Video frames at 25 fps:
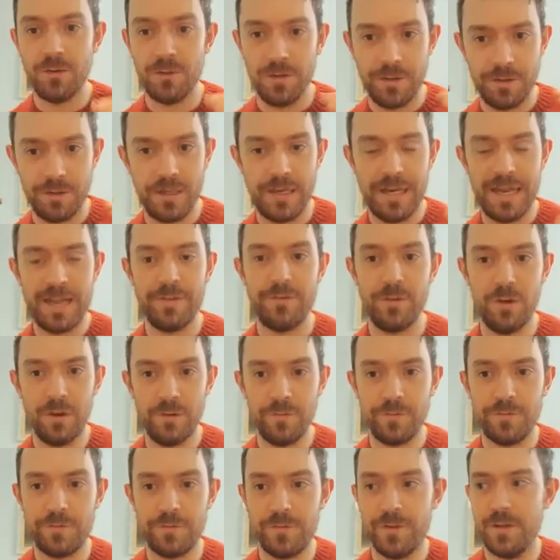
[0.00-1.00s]
and the level
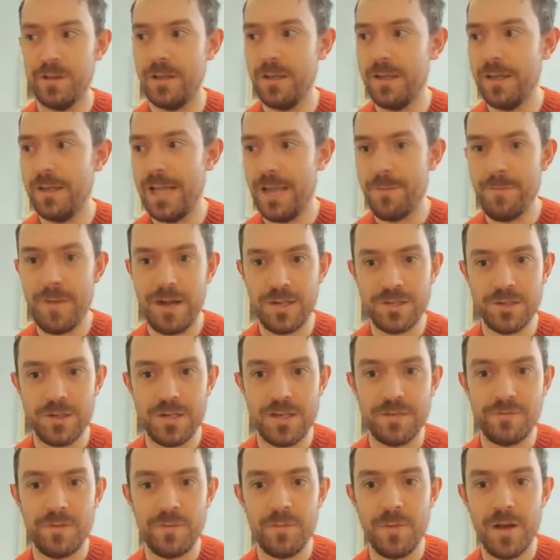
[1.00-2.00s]
of
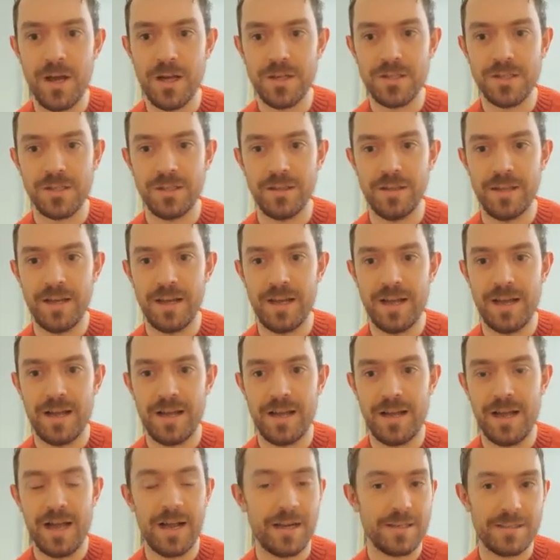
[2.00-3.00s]
imaginative immersion that
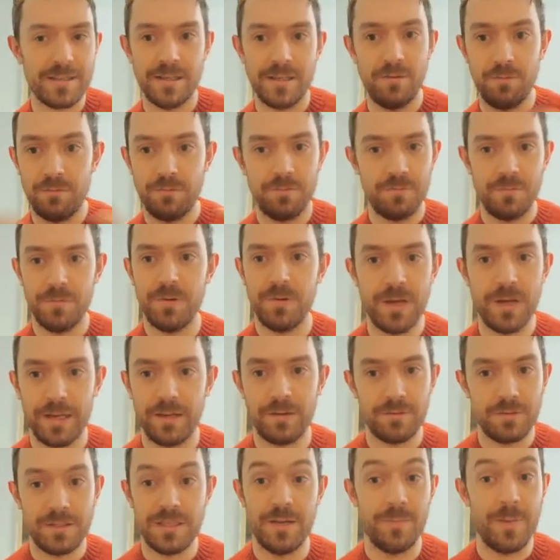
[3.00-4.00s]
acting like
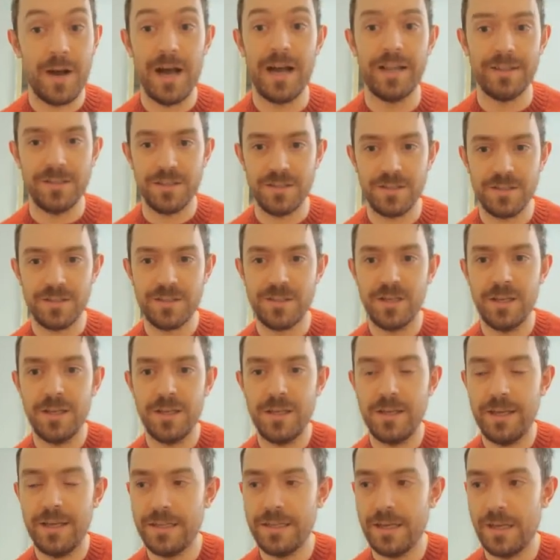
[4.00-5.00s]
demands
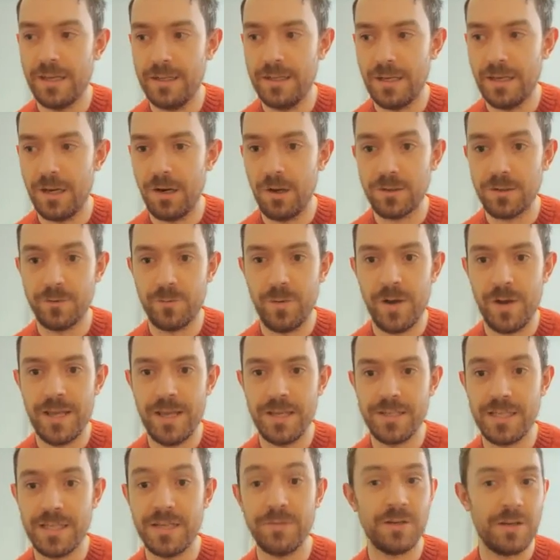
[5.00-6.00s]
in a lot of
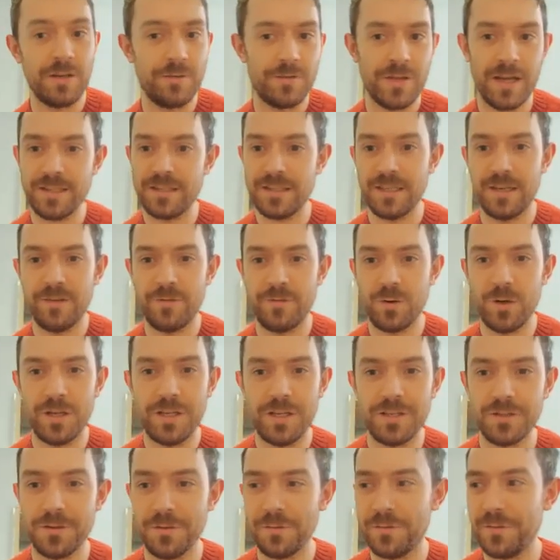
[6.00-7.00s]
ways, even if that's in a very
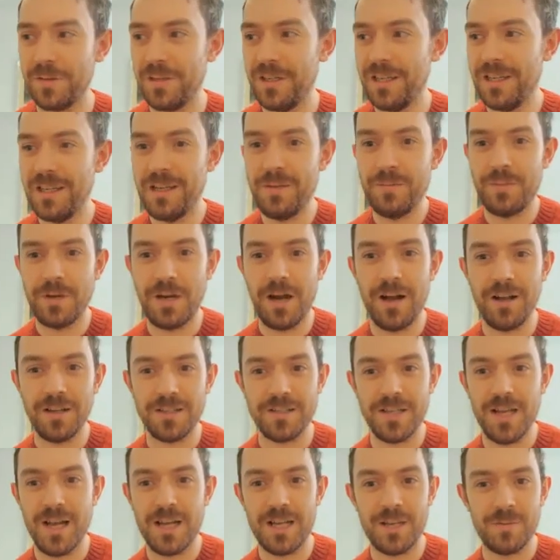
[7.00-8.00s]
kind of banal
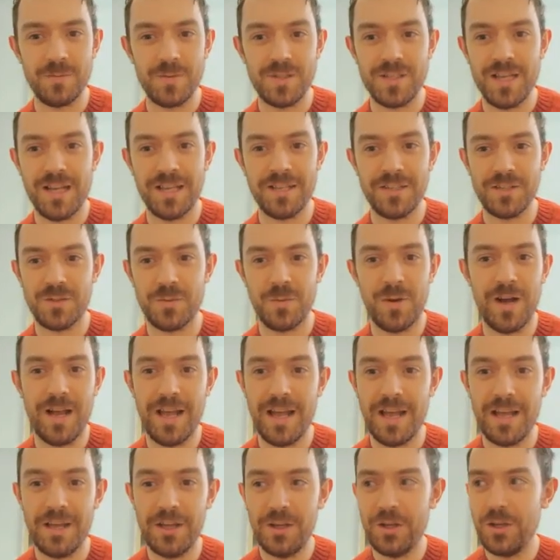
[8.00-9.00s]
circumstance
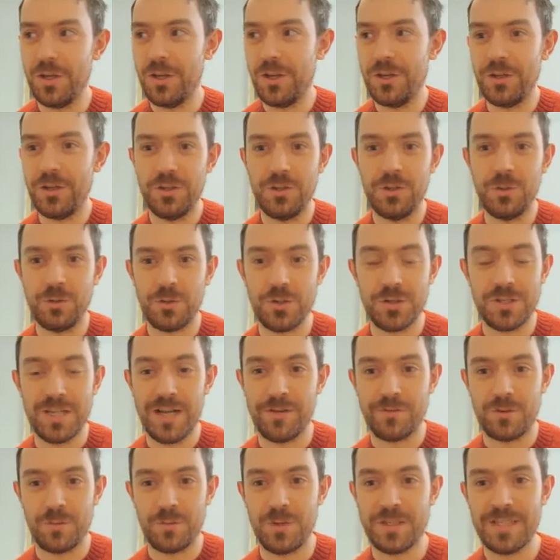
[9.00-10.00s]
where you just
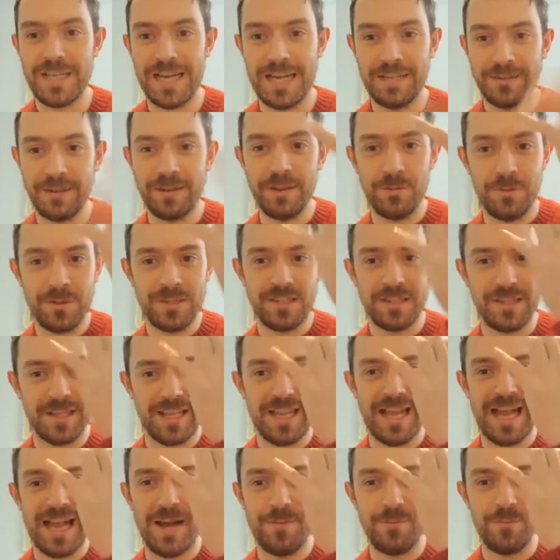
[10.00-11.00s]
have to pretend that there isn't a
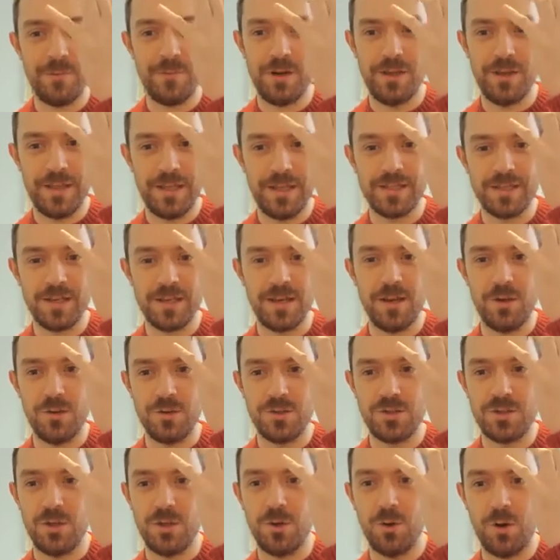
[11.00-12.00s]
camera this
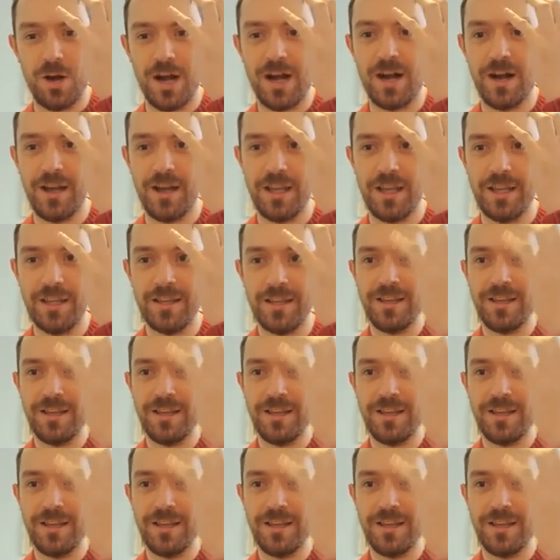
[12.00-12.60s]
close to your eye.